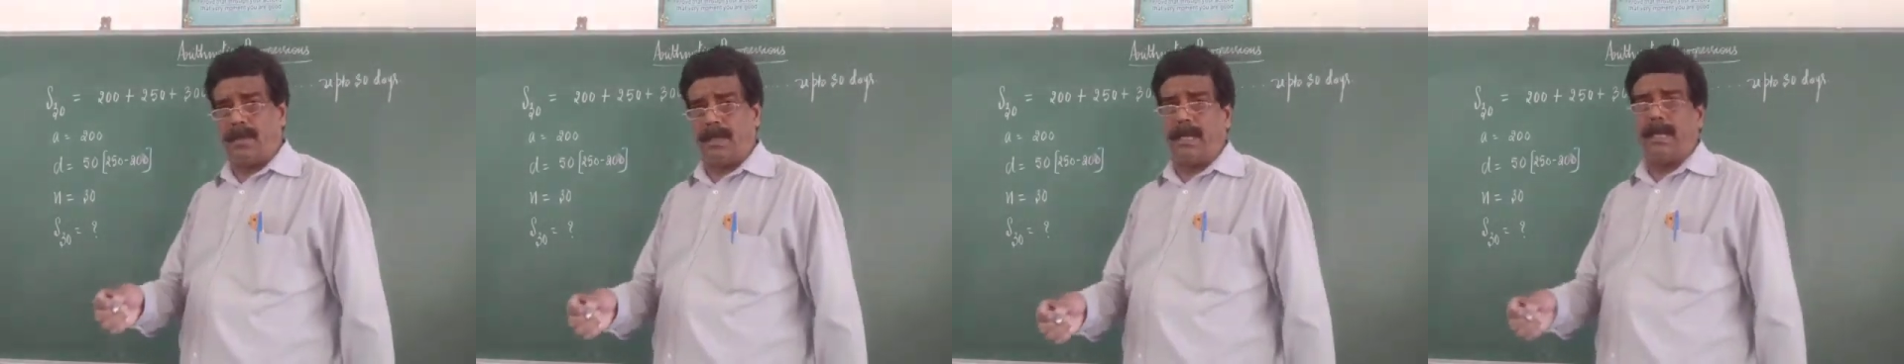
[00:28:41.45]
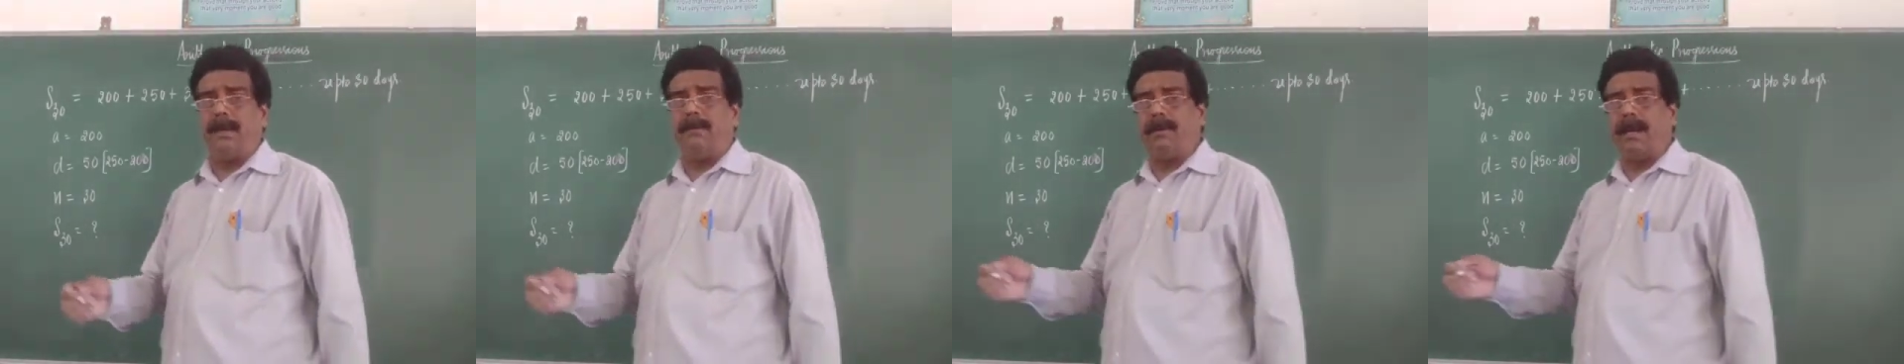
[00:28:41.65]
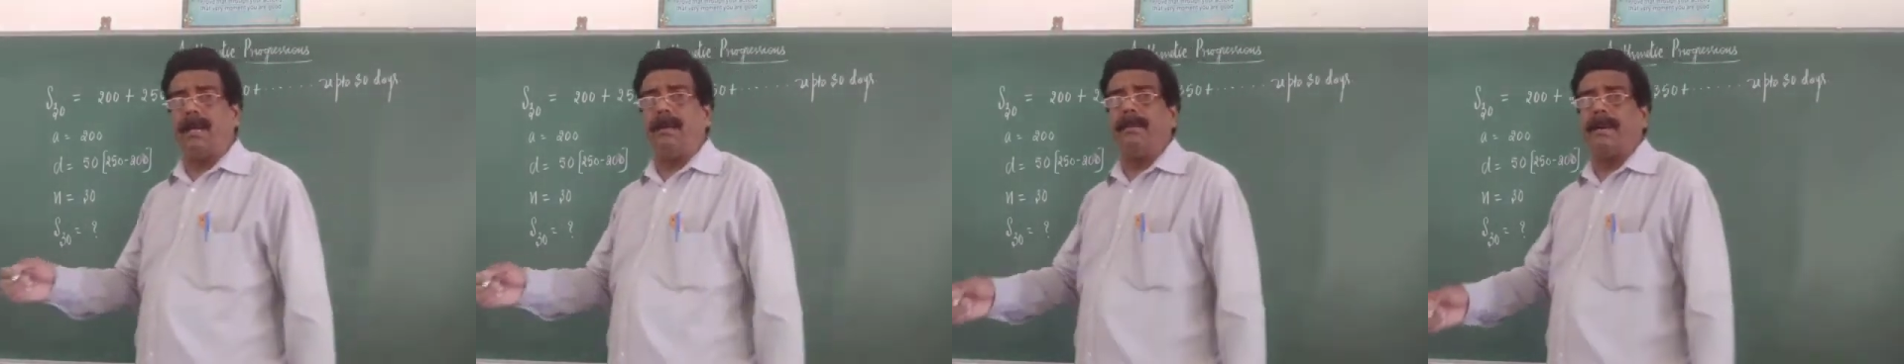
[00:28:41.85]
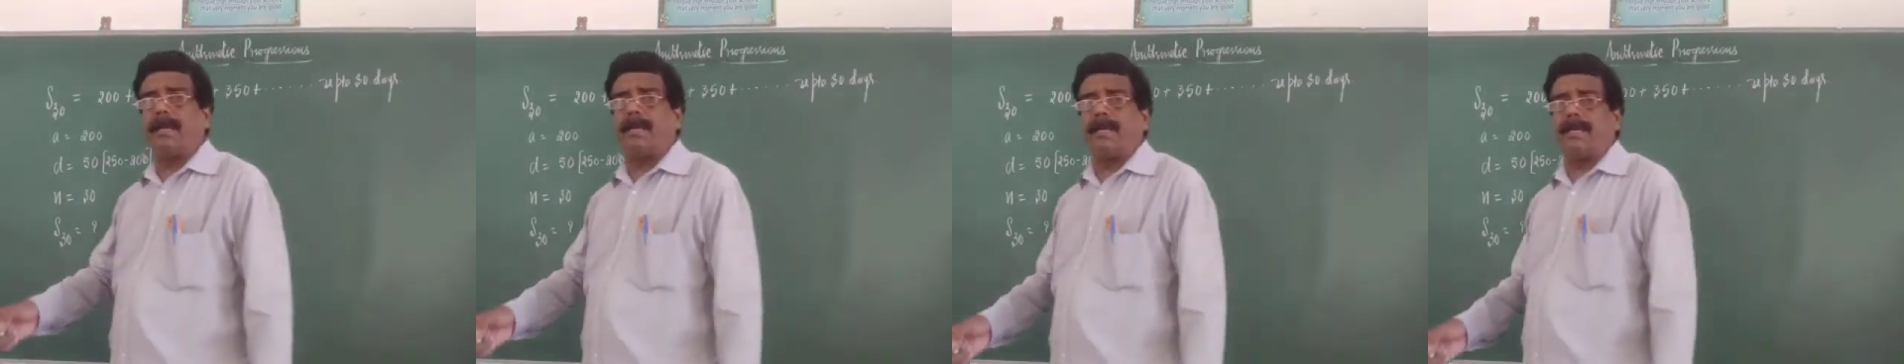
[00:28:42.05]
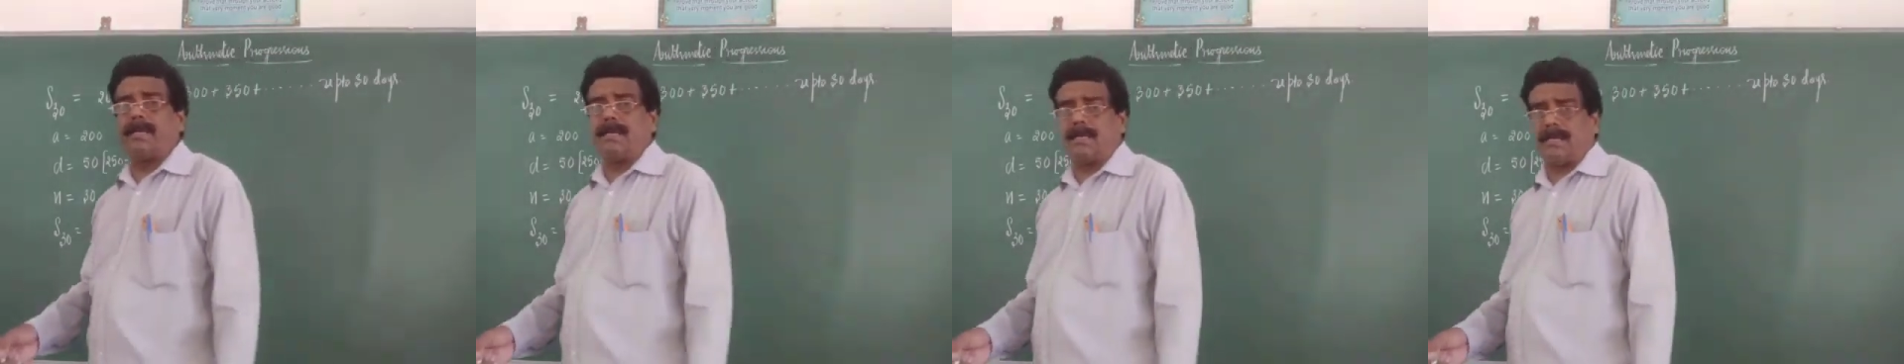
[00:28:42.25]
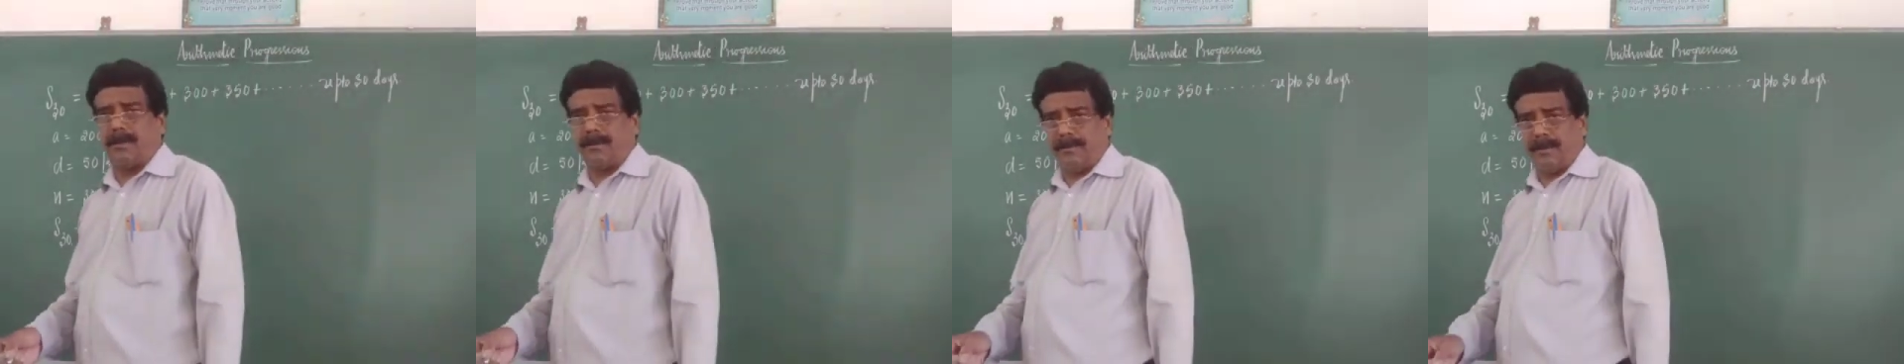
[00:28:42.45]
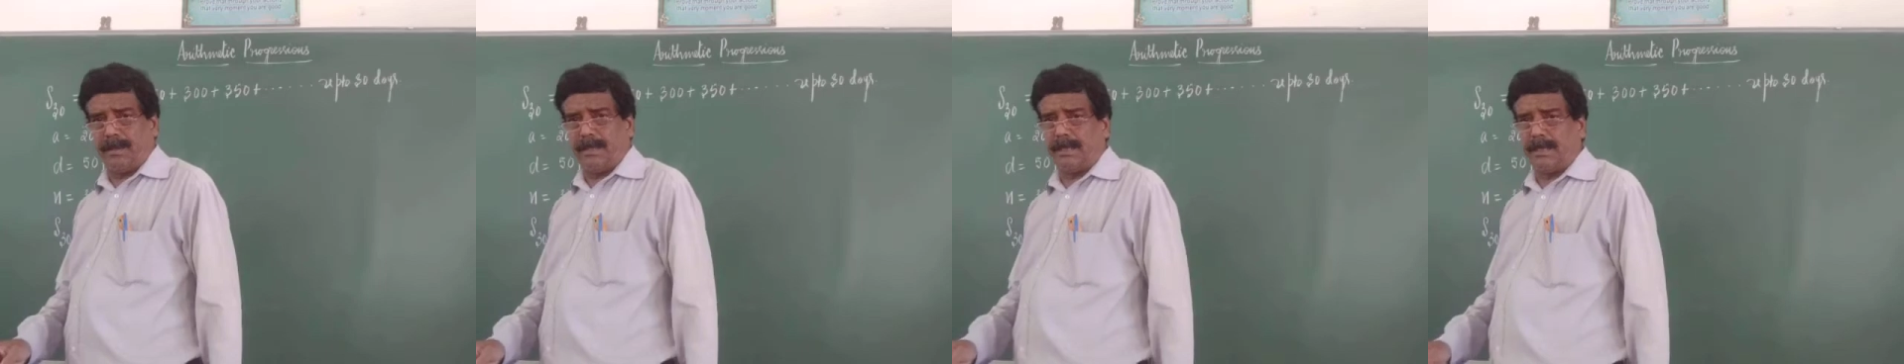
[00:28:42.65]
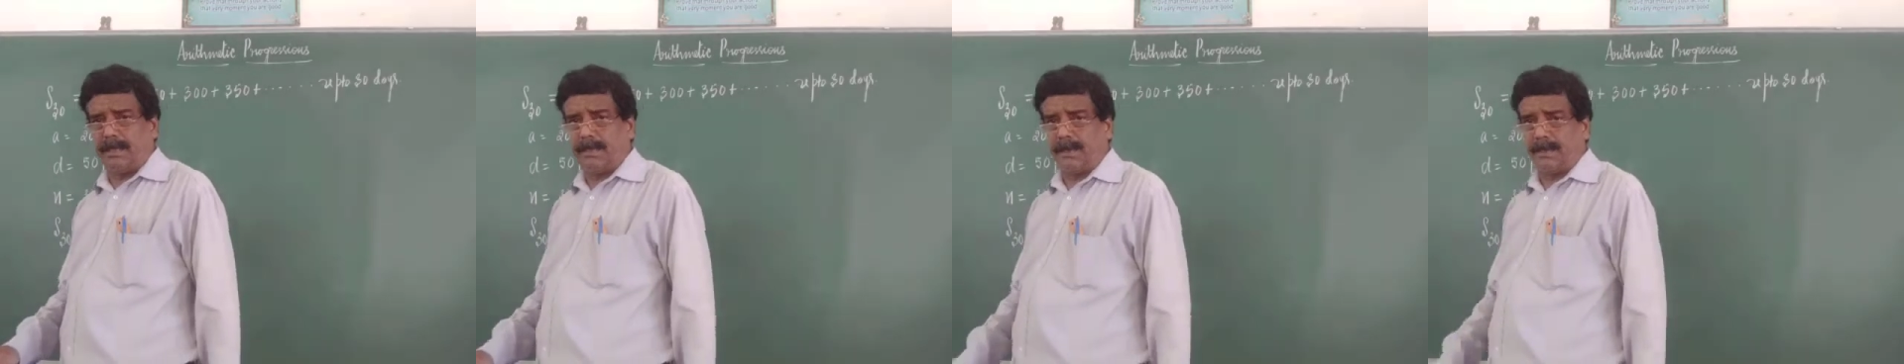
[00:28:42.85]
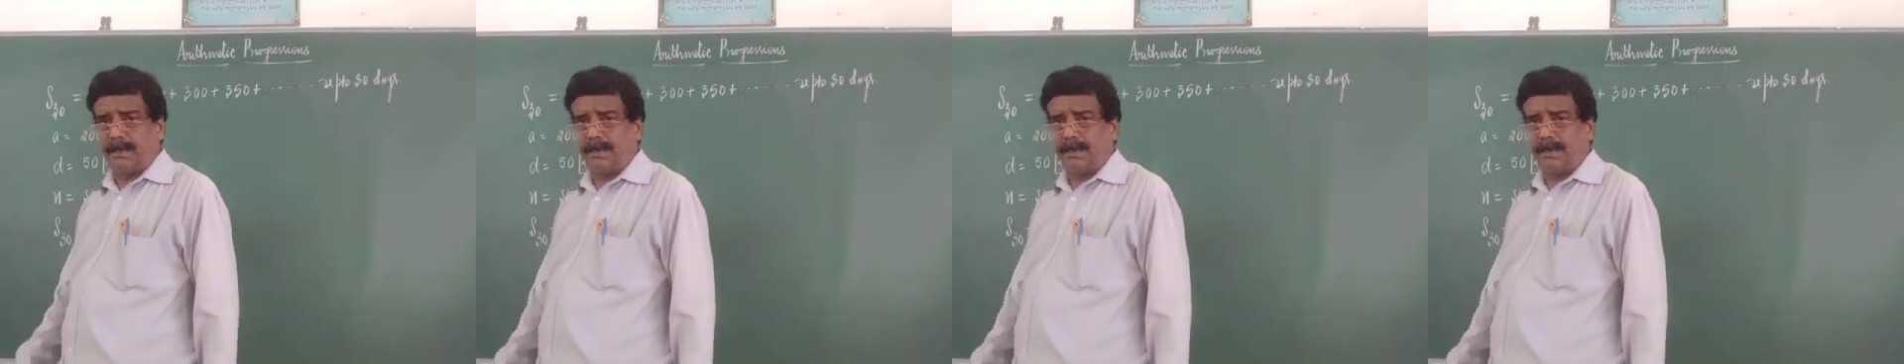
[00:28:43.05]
Any one method is sufficient.